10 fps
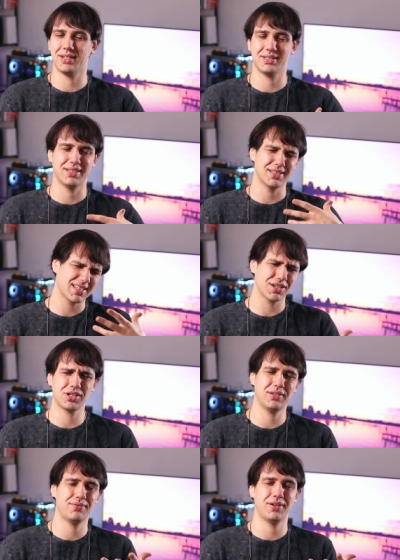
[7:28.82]
and in
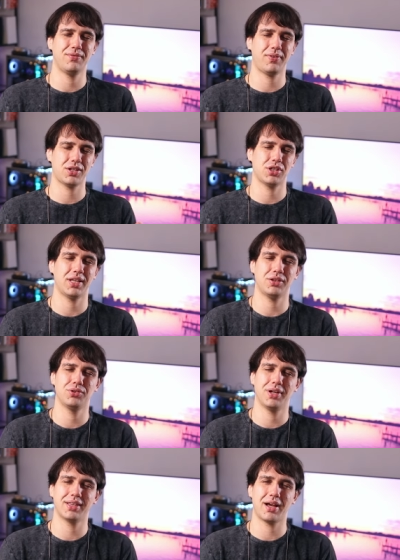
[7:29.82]
such a different fashion that
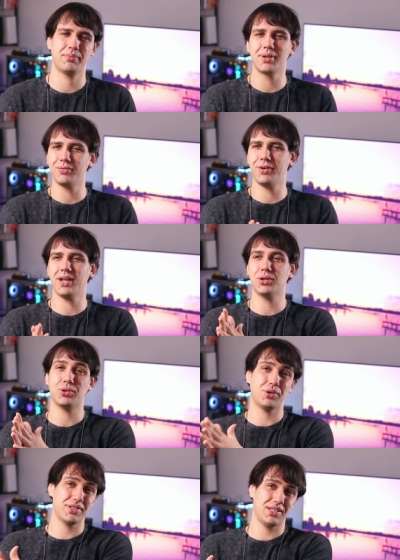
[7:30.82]
you end up preferring
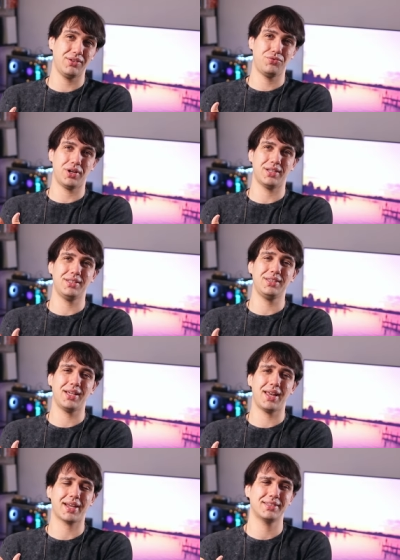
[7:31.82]
Holocene if you are a
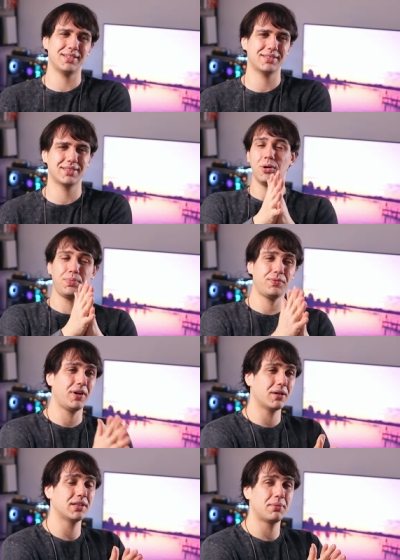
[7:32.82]
detail addict, or
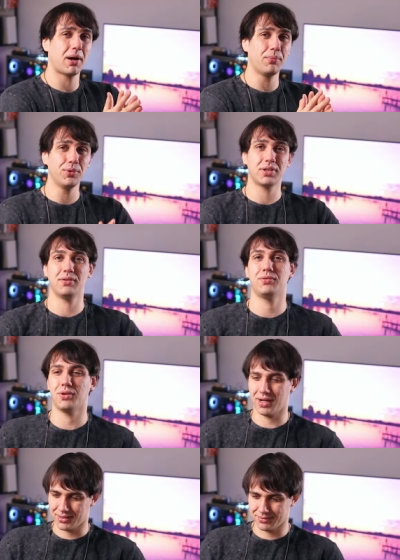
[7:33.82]
preferring the Mammoth if you are